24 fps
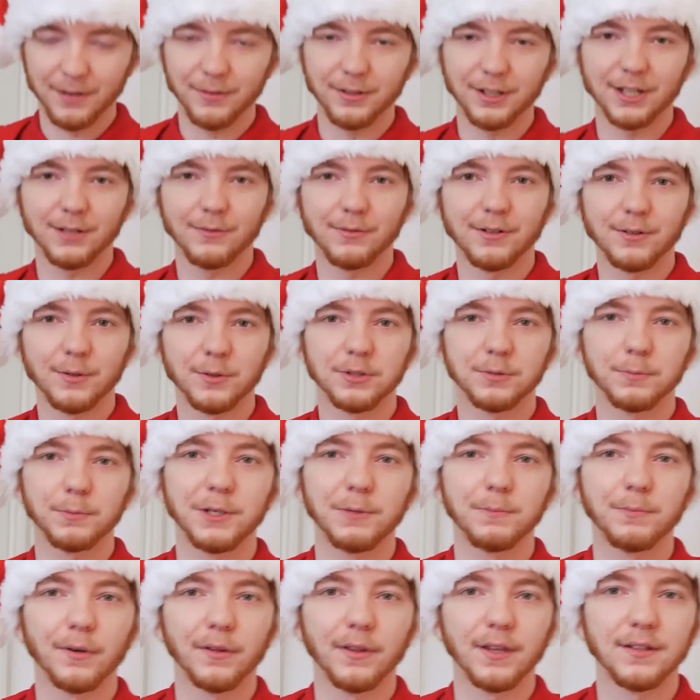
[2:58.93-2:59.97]
like one of those
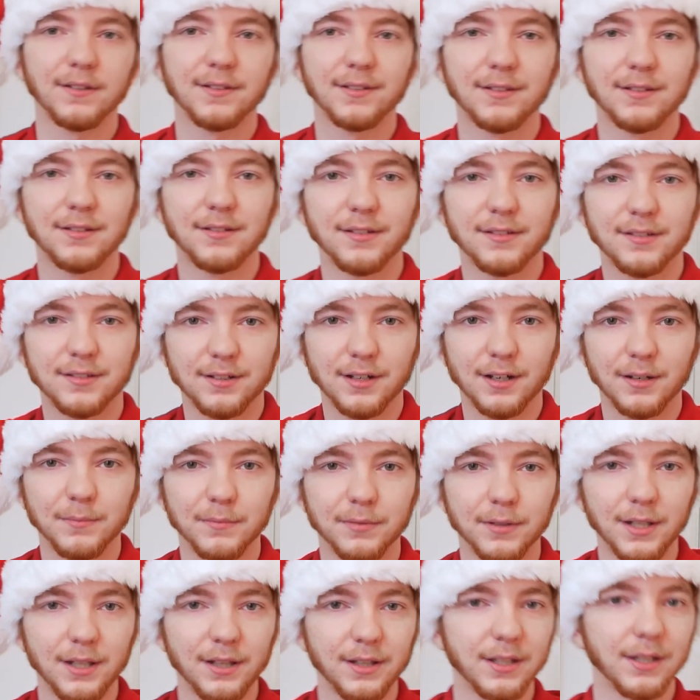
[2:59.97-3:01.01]
people that's just
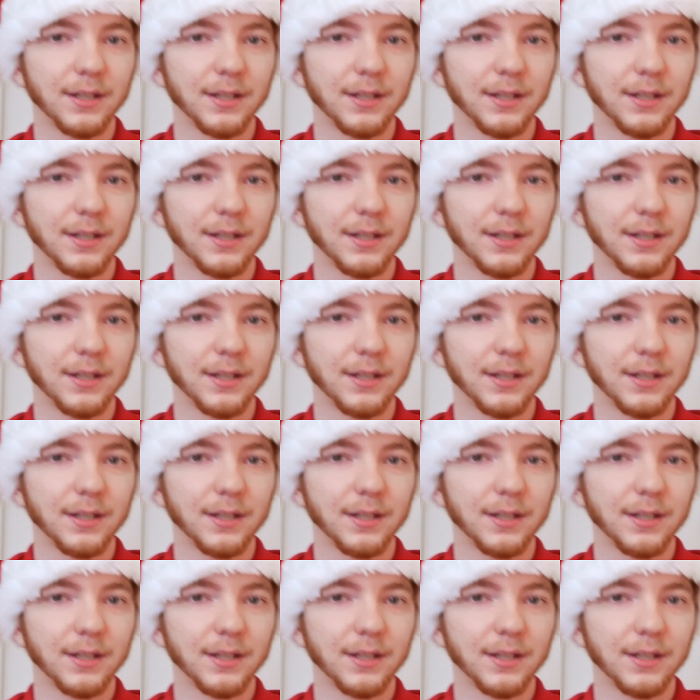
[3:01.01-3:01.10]
completely